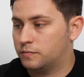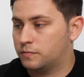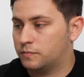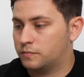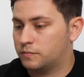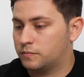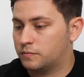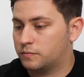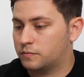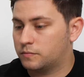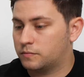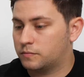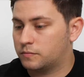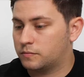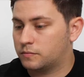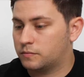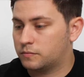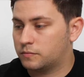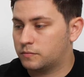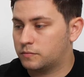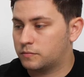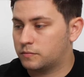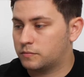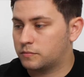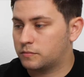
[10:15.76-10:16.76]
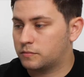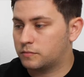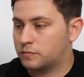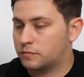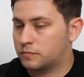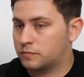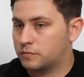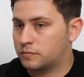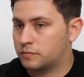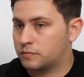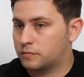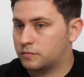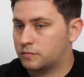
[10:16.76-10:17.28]

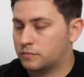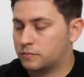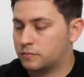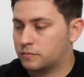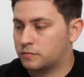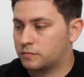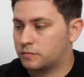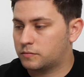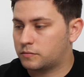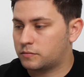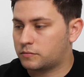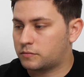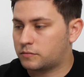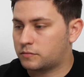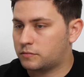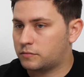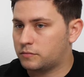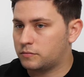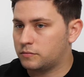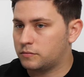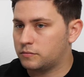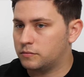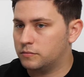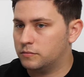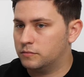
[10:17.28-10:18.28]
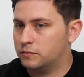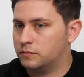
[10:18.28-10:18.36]
The person shown says nothing.